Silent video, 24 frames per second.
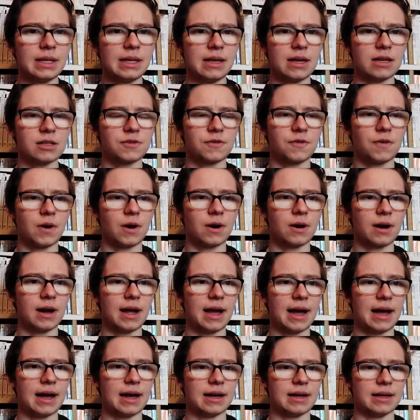As far
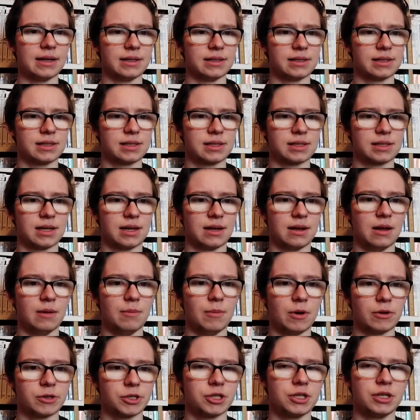as
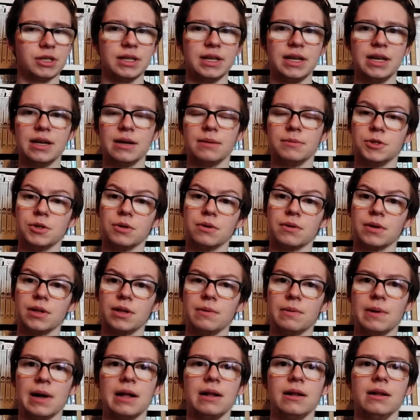emotionally, I'm doing really
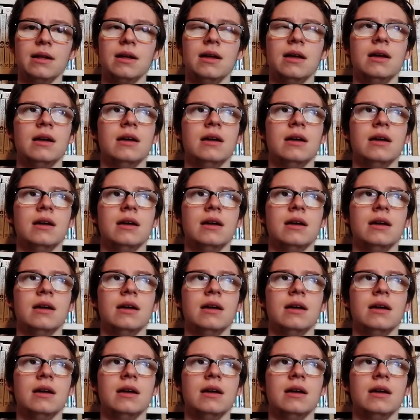well.